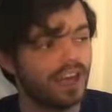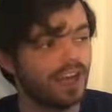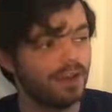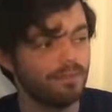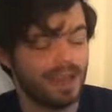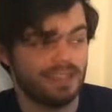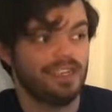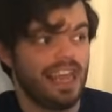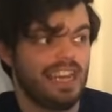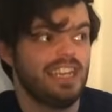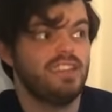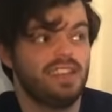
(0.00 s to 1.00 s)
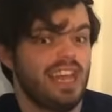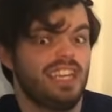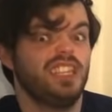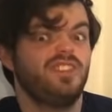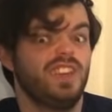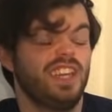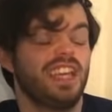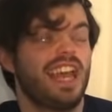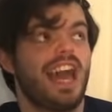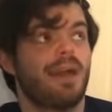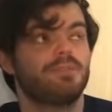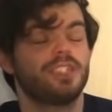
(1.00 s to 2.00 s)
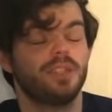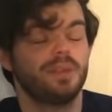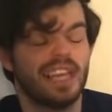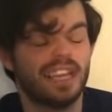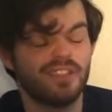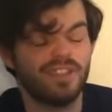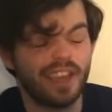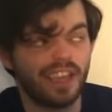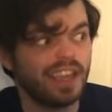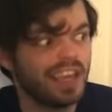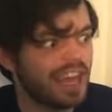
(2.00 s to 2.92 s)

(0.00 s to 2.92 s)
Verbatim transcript: um, and any anything, absolutely anything.